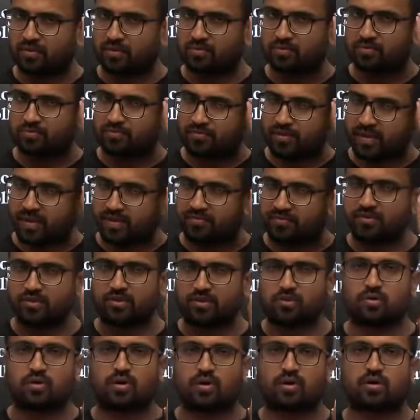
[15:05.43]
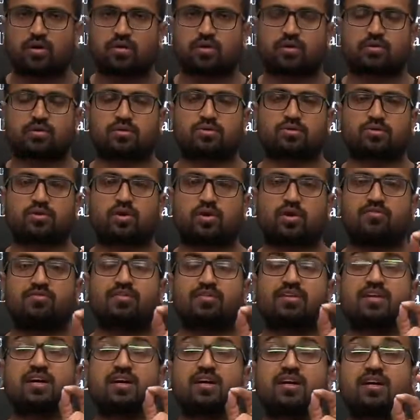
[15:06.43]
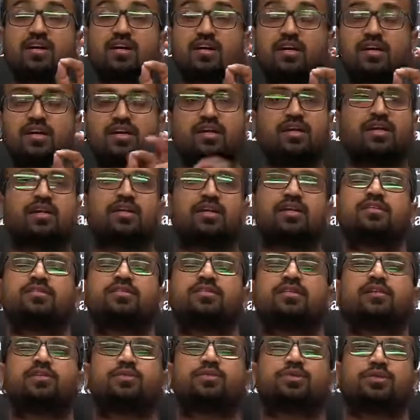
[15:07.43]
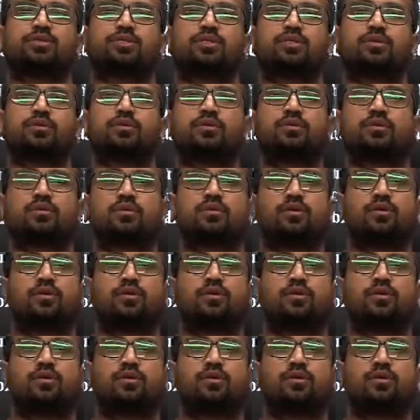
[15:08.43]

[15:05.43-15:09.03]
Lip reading: Whenever you are solving a critical reasoning question,